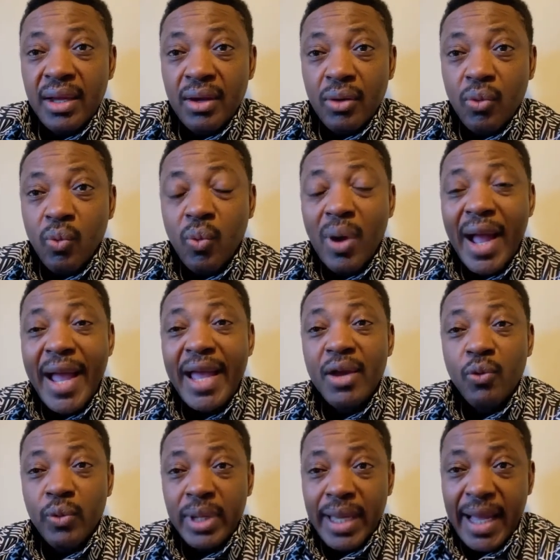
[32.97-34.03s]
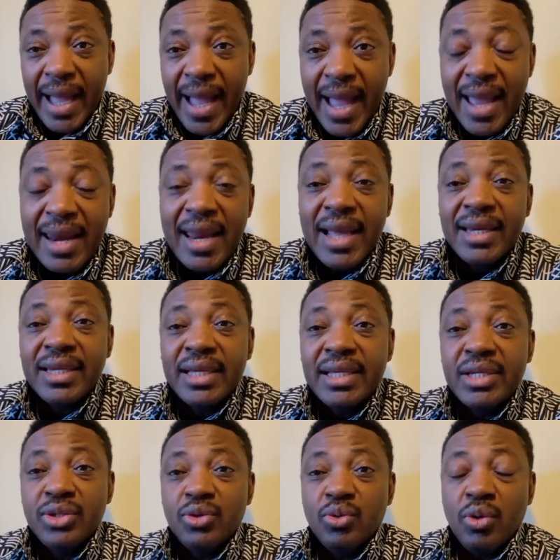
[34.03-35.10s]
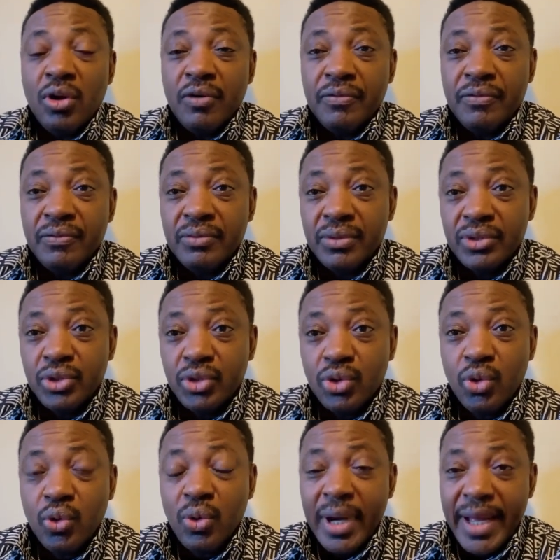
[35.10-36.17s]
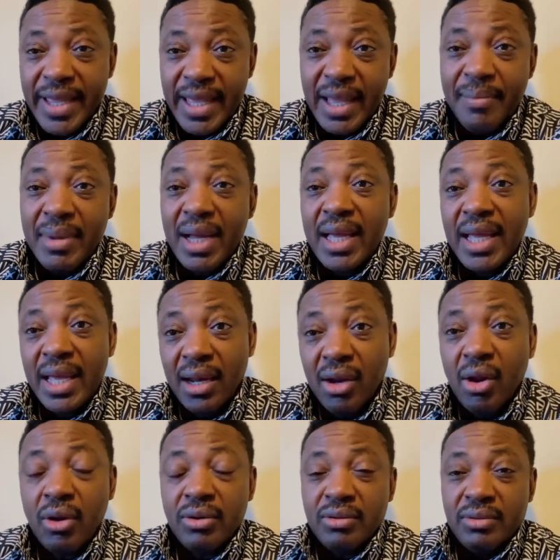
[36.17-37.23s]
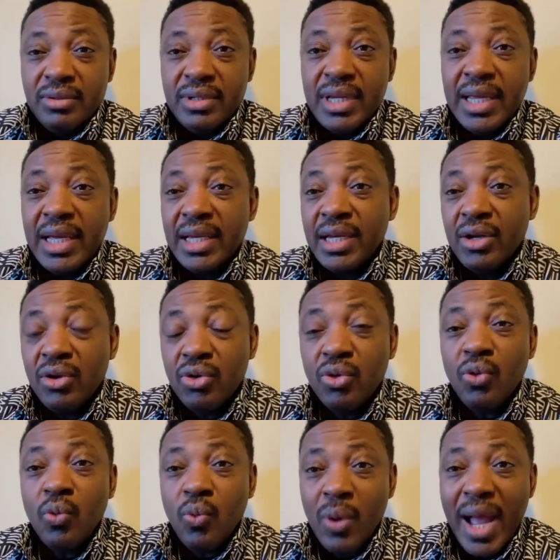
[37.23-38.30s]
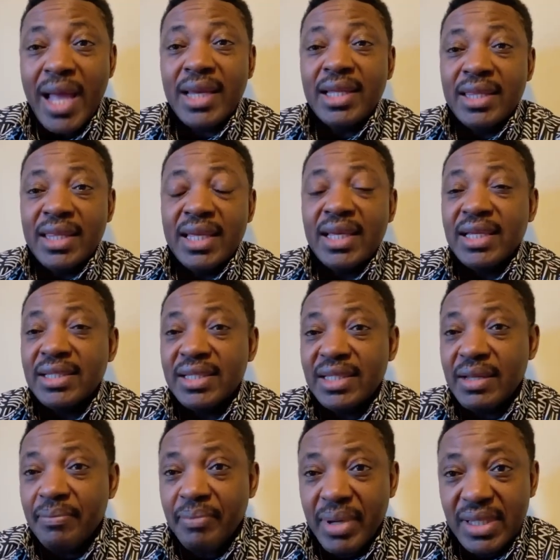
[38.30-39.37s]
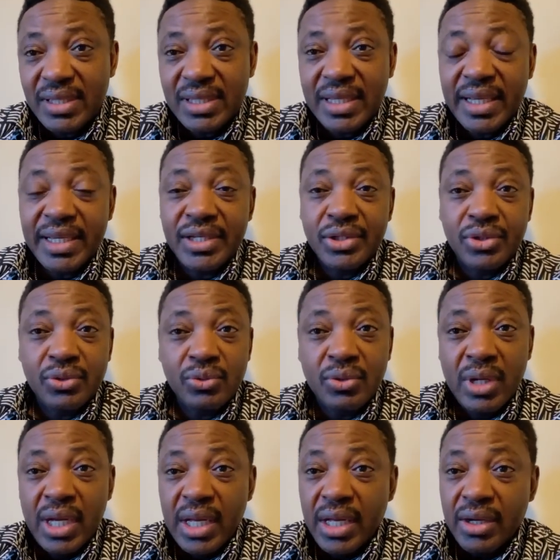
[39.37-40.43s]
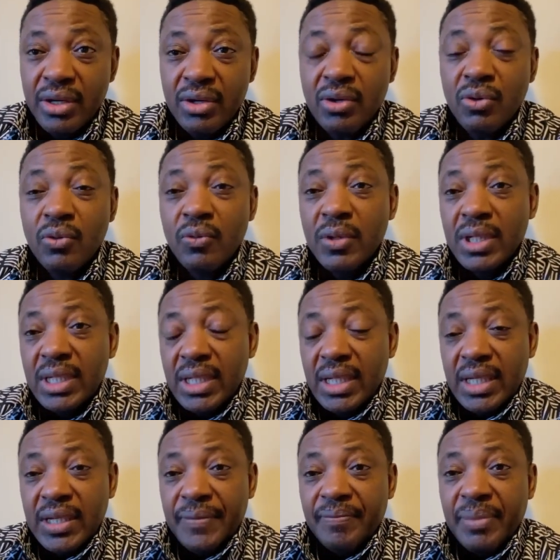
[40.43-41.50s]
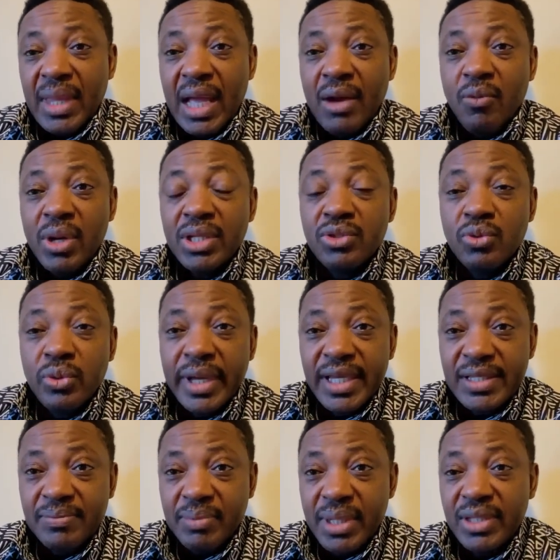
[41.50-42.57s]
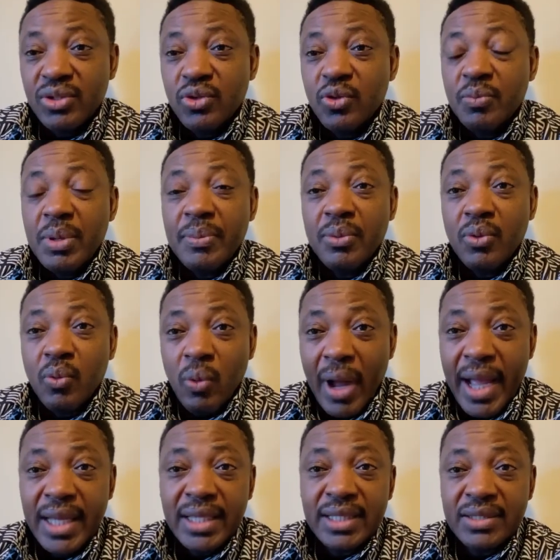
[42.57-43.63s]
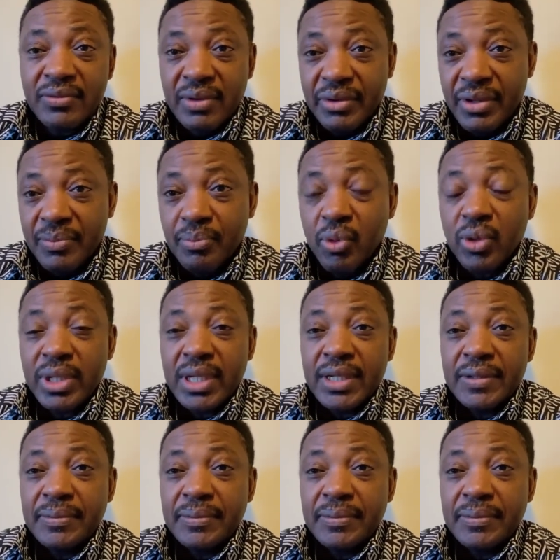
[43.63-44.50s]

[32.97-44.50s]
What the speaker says: why we highlight the issue of Cho Ayaba a lot. They don't know why. They think, is it a personal issue? No. I want to explain to you people why it is very important.